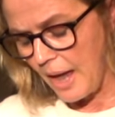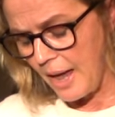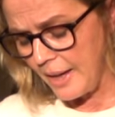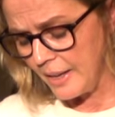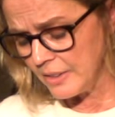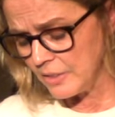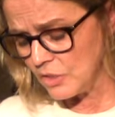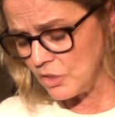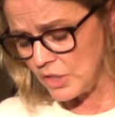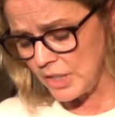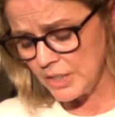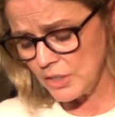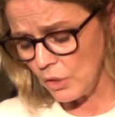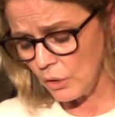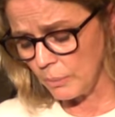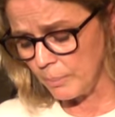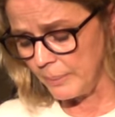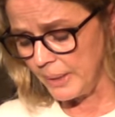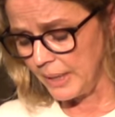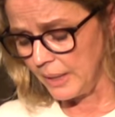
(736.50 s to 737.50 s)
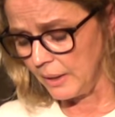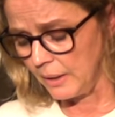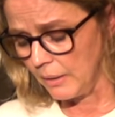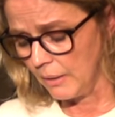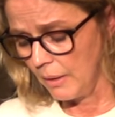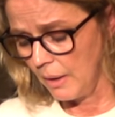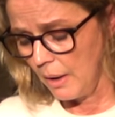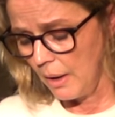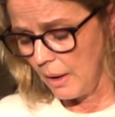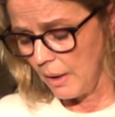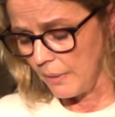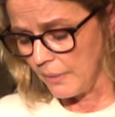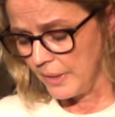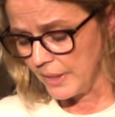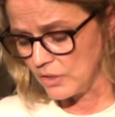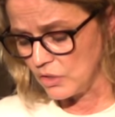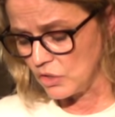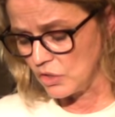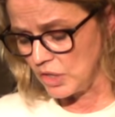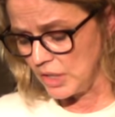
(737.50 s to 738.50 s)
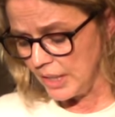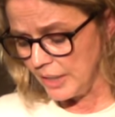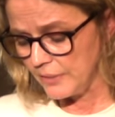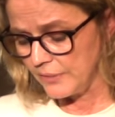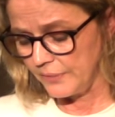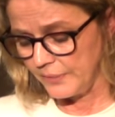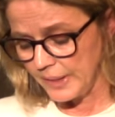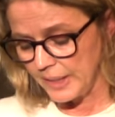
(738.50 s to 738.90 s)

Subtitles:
And she told me that she had